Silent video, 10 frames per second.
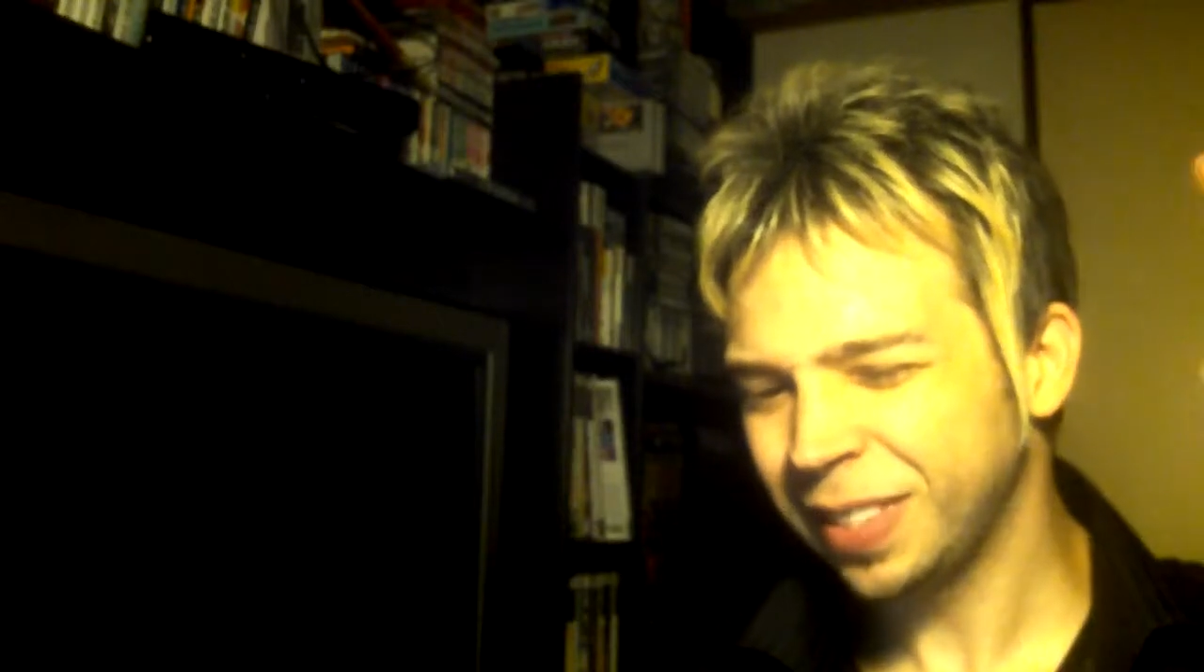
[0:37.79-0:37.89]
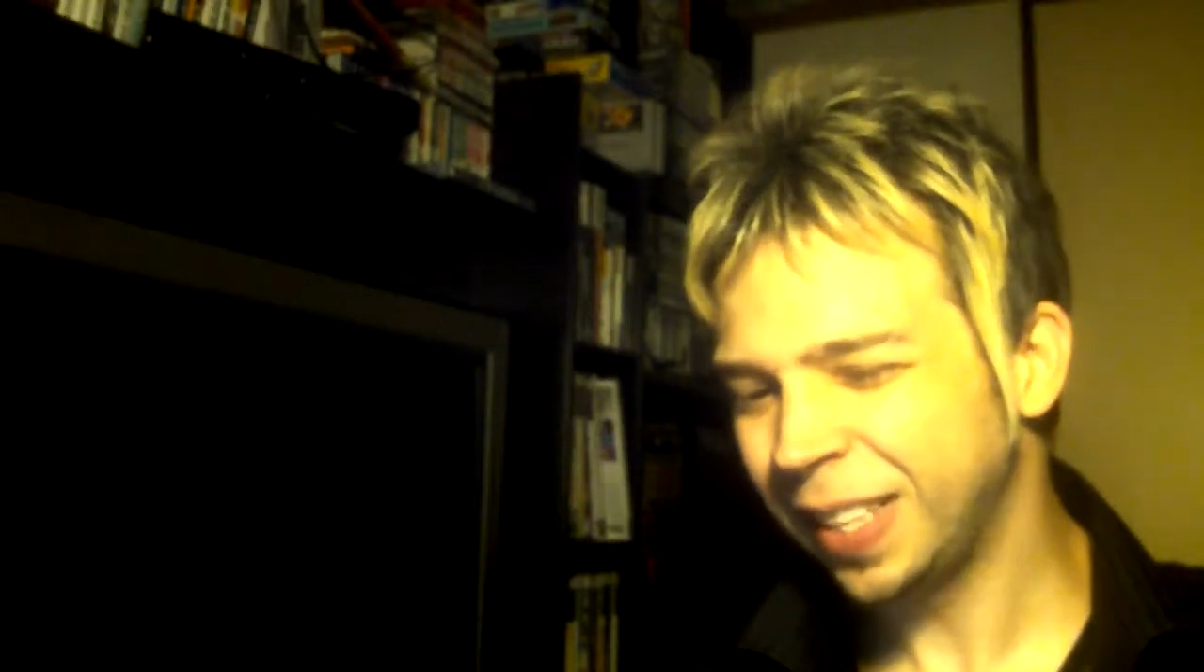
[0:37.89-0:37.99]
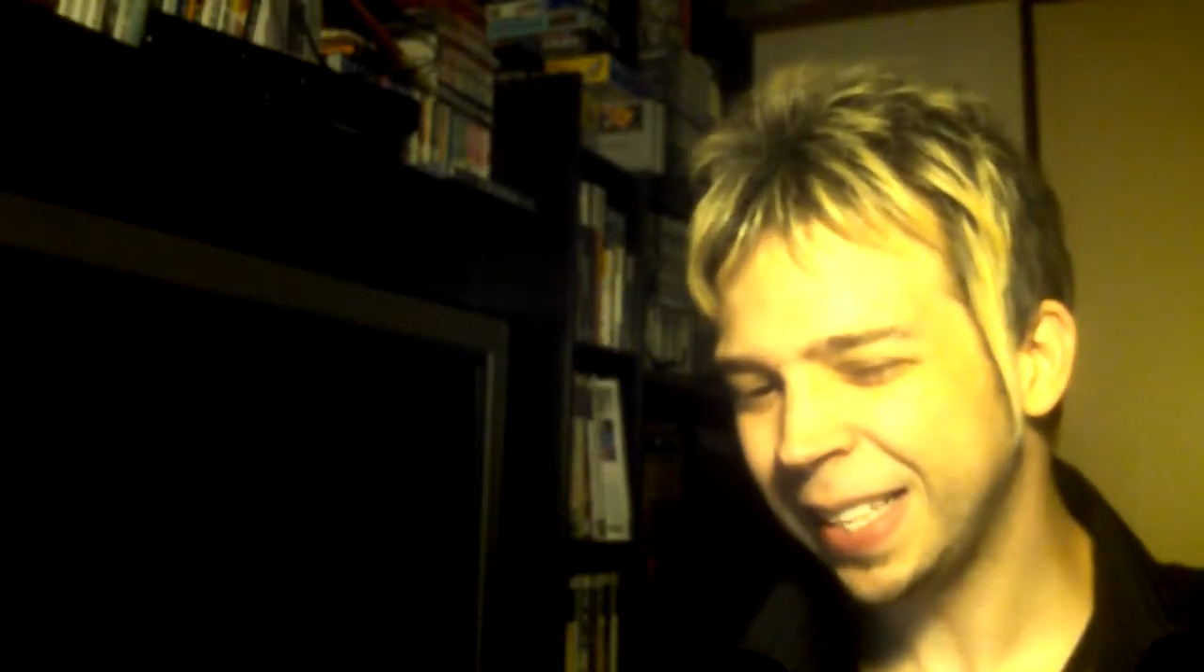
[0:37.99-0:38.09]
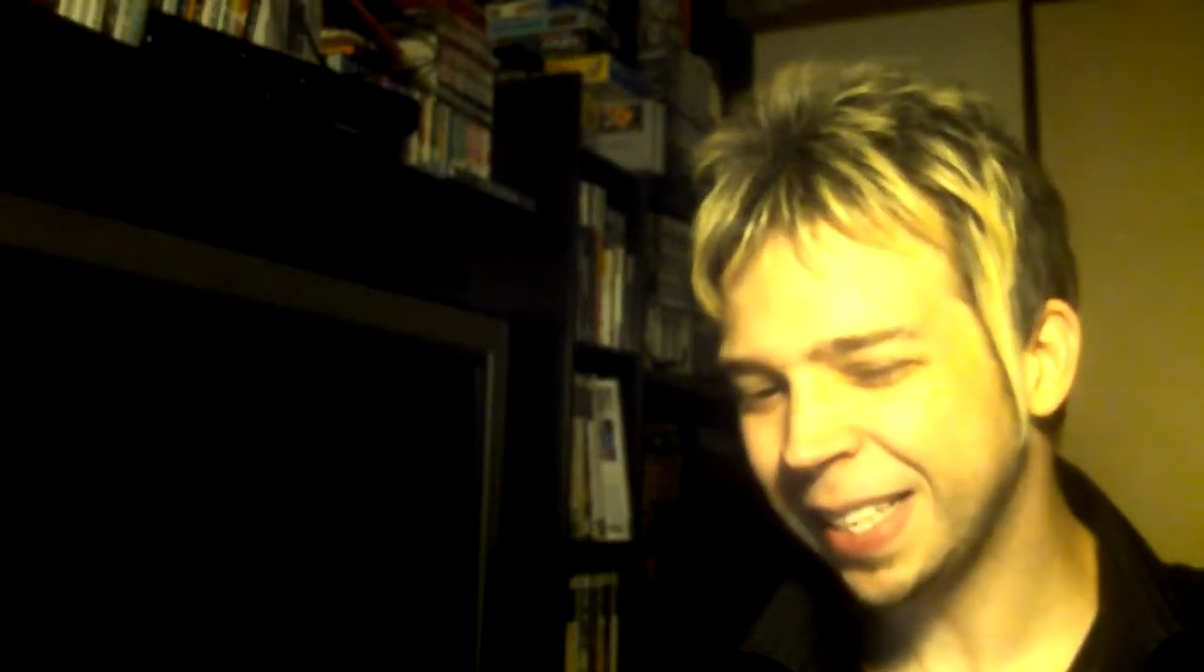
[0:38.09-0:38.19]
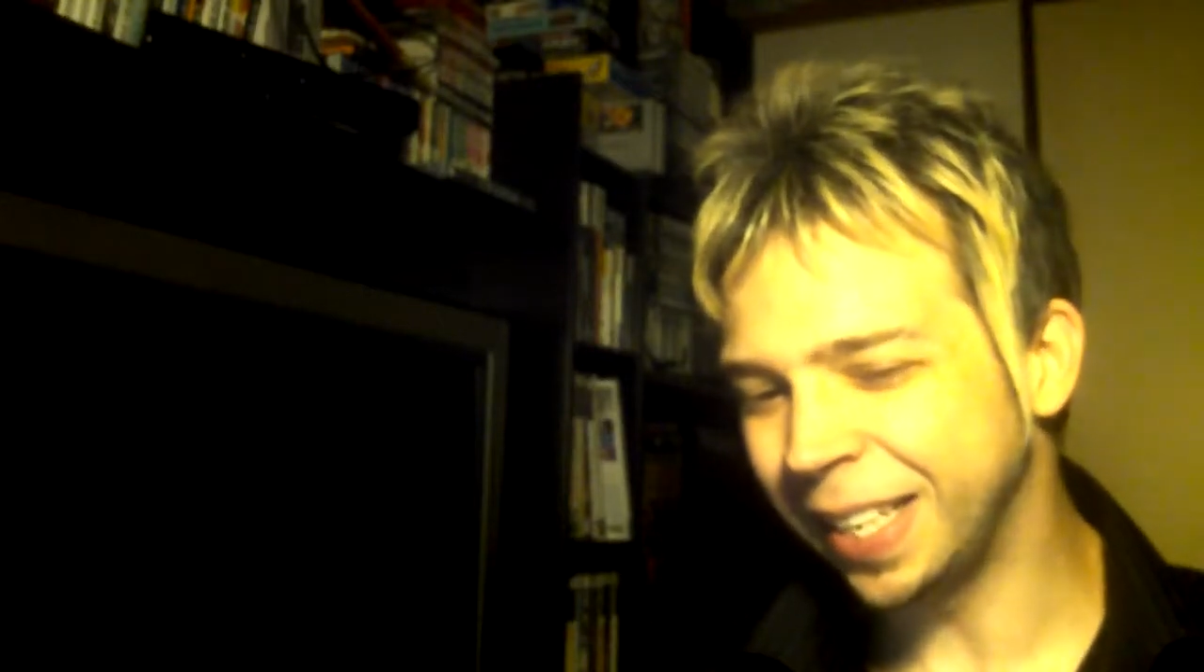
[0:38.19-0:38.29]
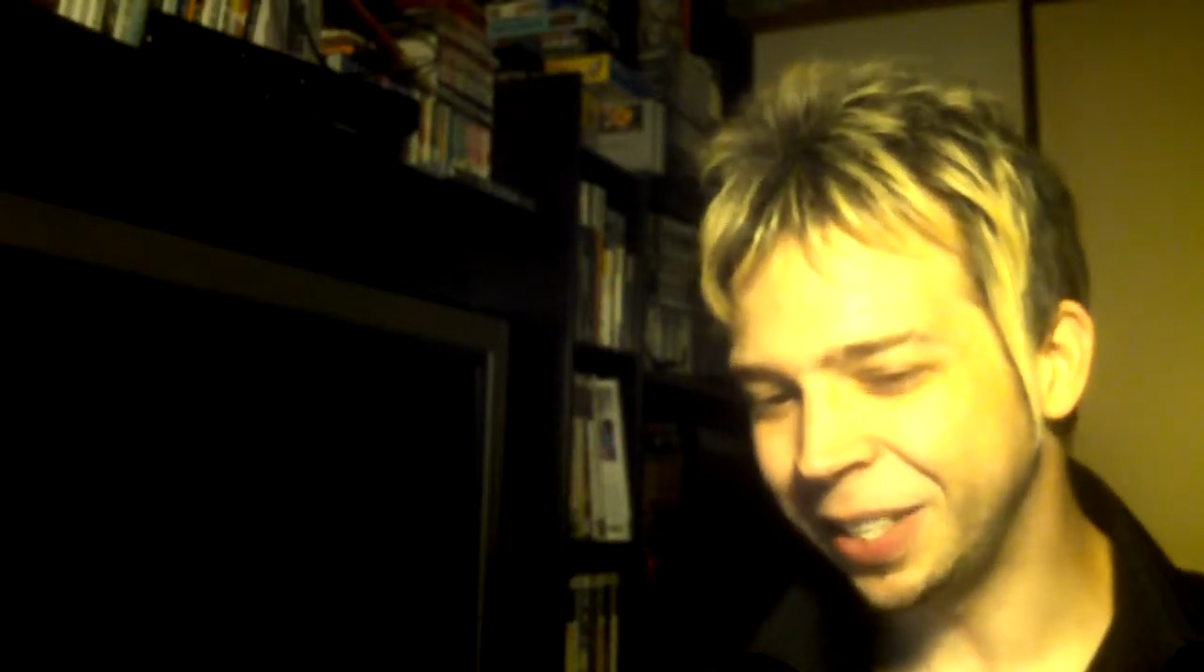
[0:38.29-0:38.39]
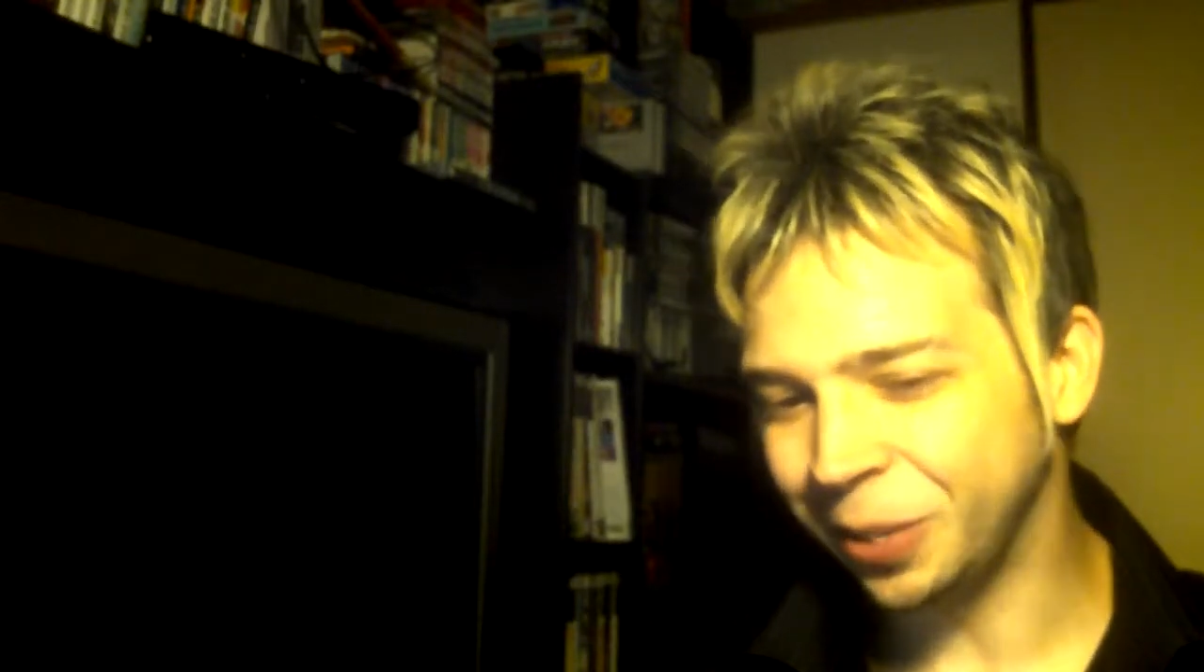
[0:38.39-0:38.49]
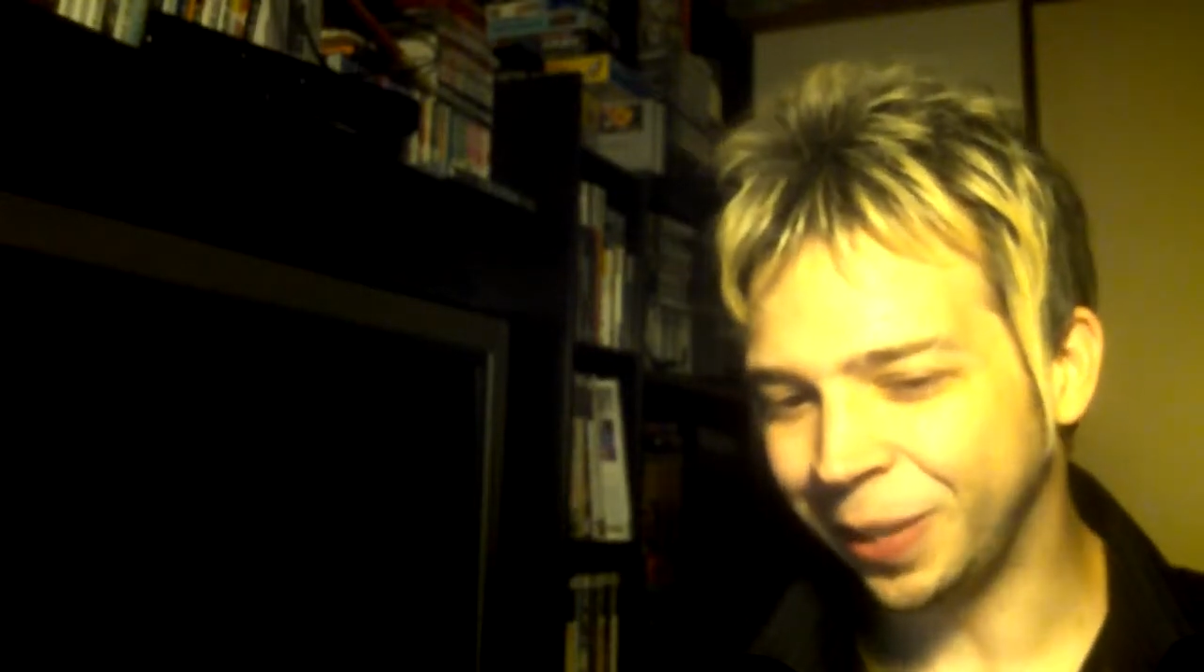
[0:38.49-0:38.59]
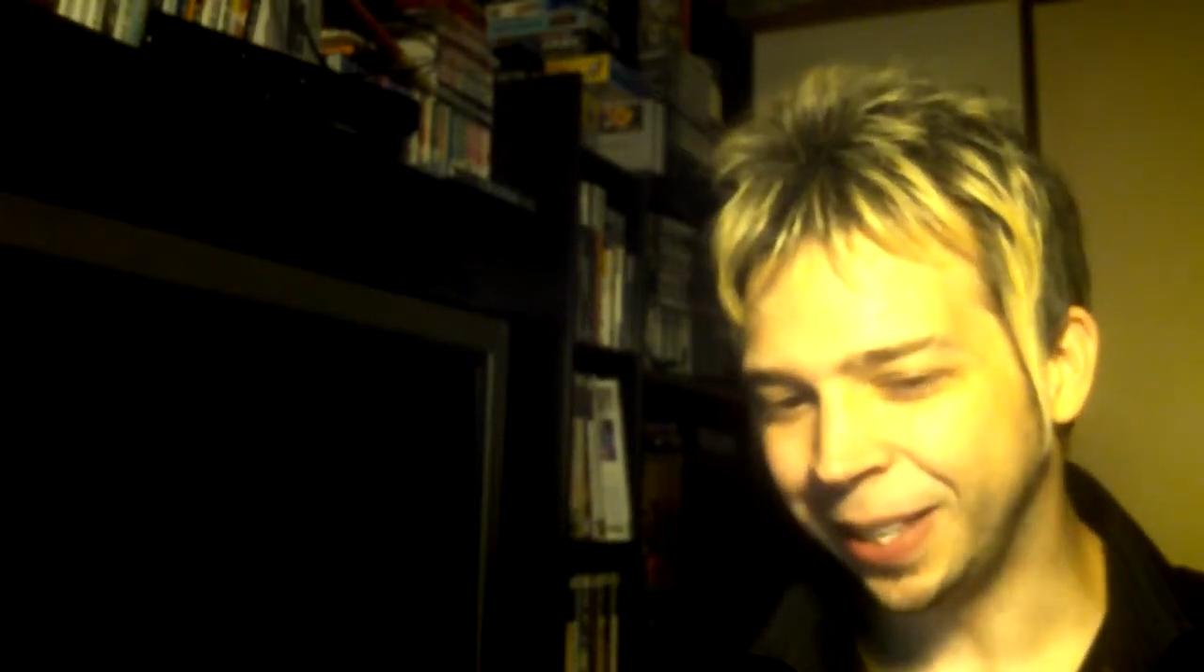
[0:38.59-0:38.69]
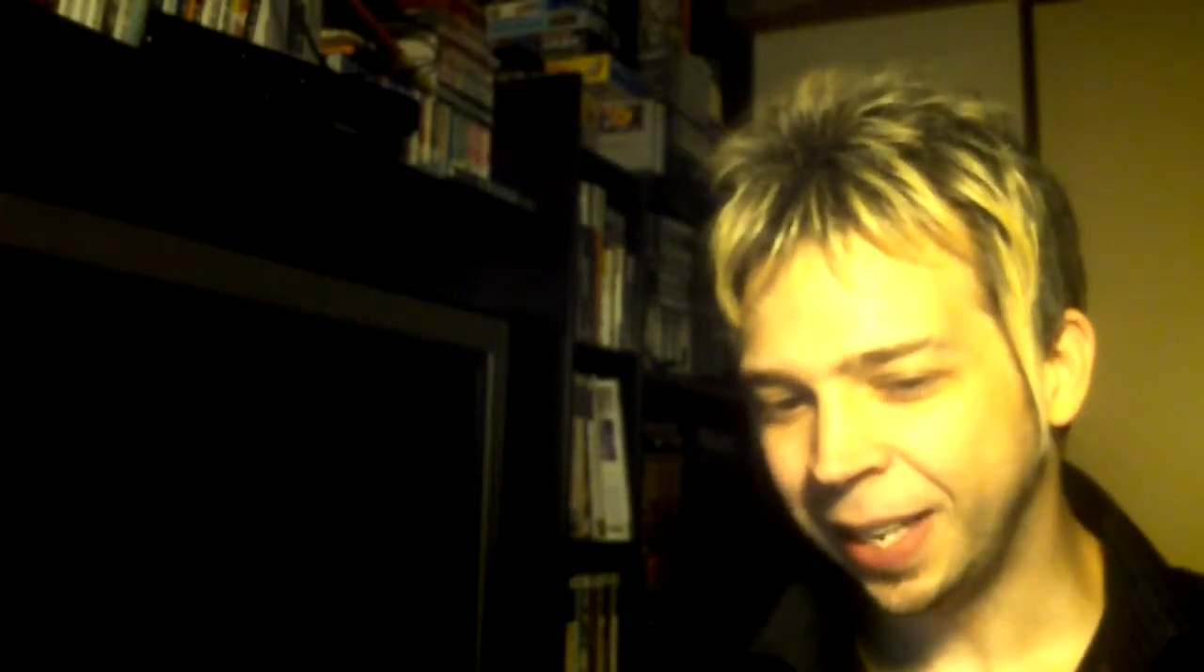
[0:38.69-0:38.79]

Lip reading: let's get into it.